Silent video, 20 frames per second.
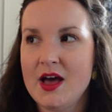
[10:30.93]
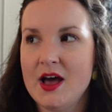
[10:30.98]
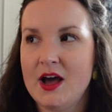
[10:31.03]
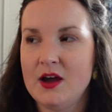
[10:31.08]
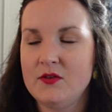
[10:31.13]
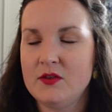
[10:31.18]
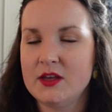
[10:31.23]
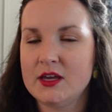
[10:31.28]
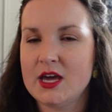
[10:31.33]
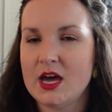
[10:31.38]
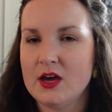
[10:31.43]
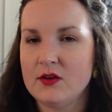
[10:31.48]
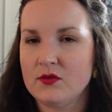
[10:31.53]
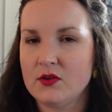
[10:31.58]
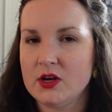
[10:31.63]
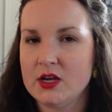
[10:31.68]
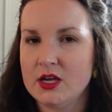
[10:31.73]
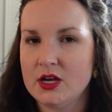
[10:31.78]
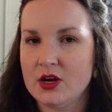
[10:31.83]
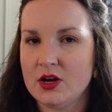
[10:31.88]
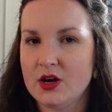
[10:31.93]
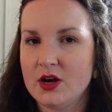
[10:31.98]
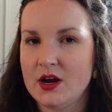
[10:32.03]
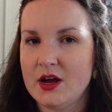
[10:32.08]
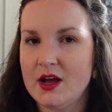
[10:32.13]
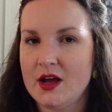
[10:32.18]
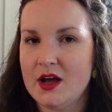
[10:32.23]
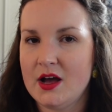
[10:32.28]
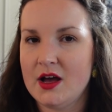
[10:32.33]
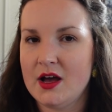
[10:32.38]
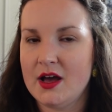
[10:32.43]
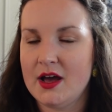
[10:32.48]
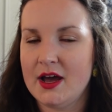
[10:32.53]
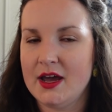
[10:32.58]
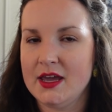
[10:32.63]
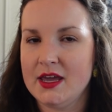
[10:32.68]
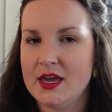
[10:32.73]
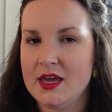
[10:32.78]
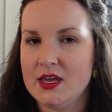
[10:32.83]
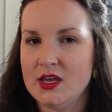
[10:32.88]
I feel like every year
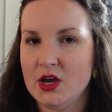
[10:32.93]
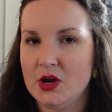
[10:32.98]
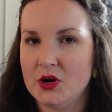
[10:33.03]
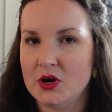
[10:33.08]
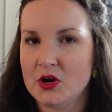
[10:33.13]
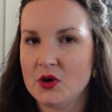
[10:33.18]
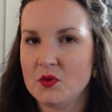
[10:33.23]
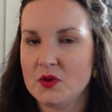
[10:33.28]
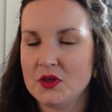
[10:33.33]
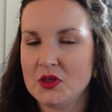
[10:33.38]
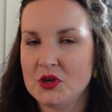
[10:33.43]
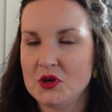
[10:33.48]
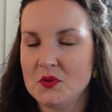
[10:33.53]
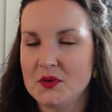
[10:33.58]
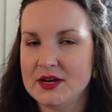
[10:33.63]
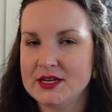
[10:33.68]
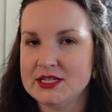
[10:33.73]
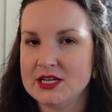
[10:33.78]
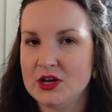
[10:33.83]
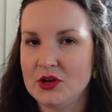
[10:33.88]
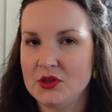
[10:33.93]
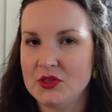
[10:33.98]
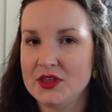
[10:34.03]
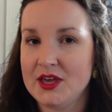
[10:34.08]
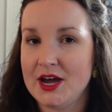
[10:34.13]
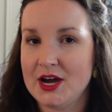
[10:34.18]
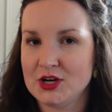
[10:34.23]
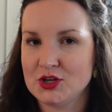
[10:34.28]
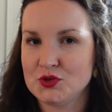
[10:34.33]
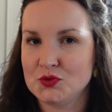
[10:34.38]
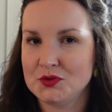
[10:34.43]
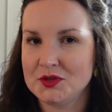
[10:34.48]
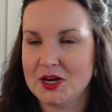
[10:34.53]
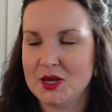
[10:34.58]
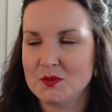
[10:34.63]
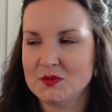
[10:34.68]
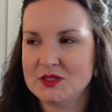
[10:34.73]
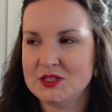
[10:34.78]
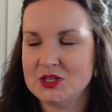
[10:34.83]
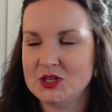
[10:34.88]
I get younger with who I tell the actual
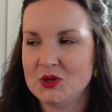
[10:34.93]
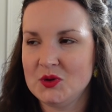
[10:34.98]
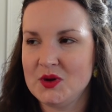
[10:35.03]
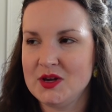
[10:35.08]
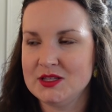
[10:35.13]
names to.